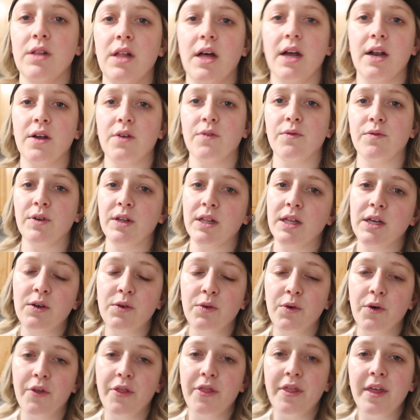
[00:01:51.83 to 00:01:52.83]
lot of really
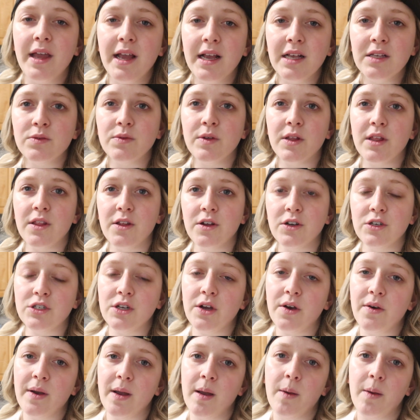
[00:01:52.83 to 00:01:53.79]
cool things within their show